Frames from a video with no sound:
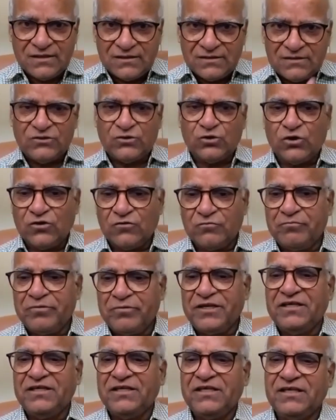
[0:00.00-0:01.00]
sort of
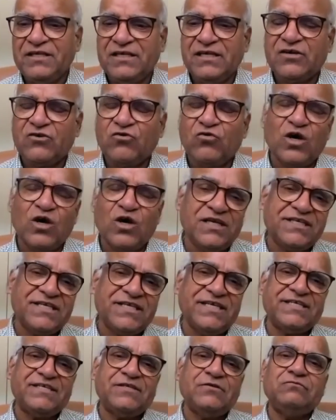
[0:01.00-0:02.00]
bringing a
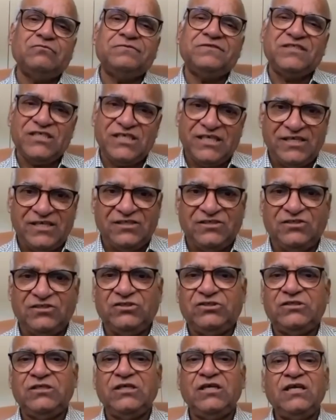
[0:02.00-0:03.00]
qualitative
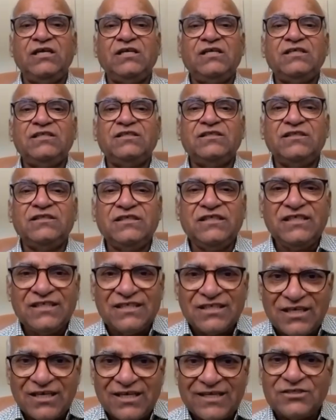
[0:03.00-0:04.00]
change in the
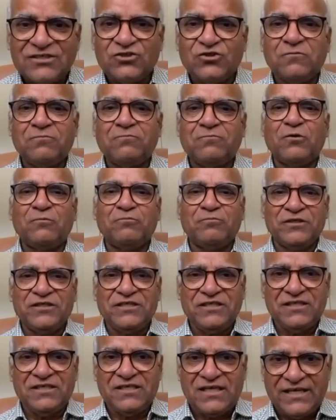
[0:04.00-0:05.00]
intellectual
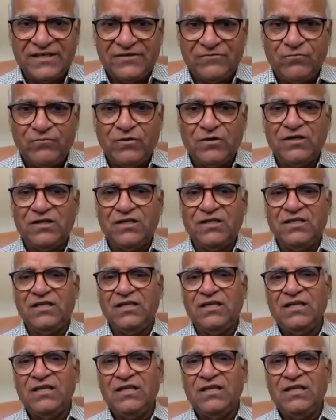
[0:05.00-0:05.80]
property right world,